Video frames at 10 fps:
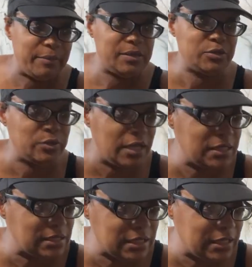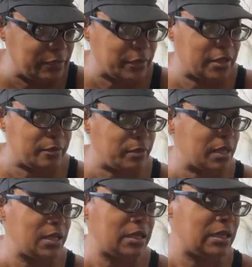I be too lazy to get up and get a
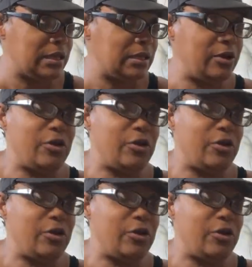blanket,